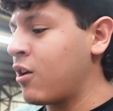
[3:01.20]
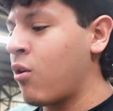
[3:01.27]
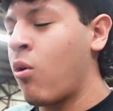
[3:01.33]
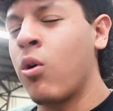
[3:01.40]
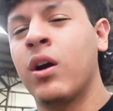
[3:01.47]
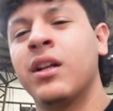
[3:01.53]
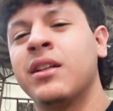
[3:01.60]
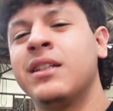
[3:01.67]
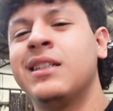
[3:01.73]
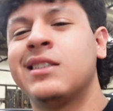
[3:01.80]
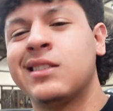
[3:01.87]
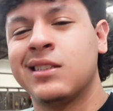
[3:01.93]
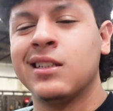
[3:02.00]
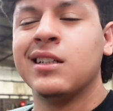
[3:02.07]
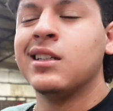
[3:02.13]
it, or at
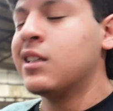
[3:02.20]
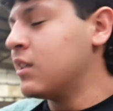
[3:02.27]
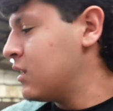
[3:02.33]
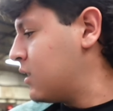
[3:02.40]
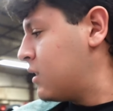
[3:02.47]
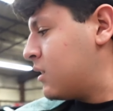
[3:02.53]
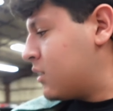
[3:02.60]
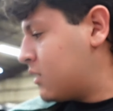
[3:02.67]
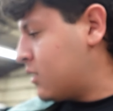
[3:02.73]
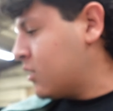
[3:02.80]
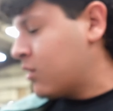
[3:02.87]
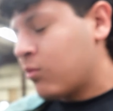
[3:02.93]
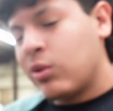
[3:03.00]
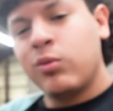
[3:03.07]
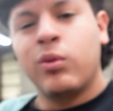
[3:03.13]
least
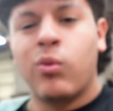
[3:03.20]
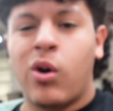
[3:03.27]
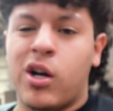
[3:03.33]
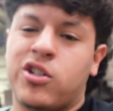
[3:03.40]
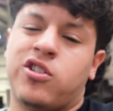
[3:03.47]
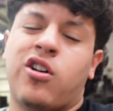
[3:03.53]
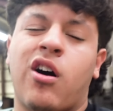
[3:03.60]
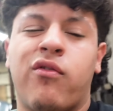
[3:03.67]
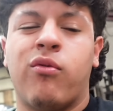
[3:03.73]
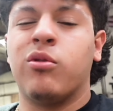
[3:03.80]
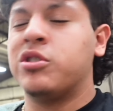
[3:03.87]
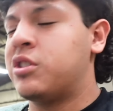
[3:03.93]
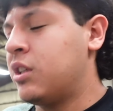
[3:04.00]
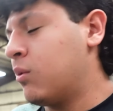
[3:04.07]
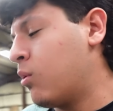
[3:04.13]
when we wash it off, we'll
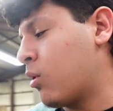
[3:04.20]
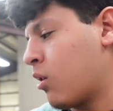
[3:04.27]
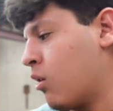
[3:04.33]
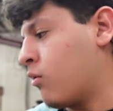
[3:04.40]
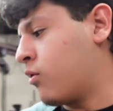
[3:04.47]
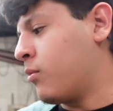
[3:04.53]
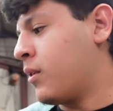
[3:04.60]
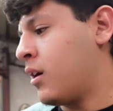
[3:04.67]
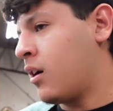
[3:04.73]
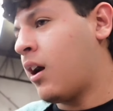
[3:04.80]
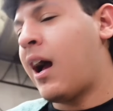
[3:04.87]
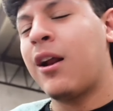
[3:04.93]
see. We'll go from there.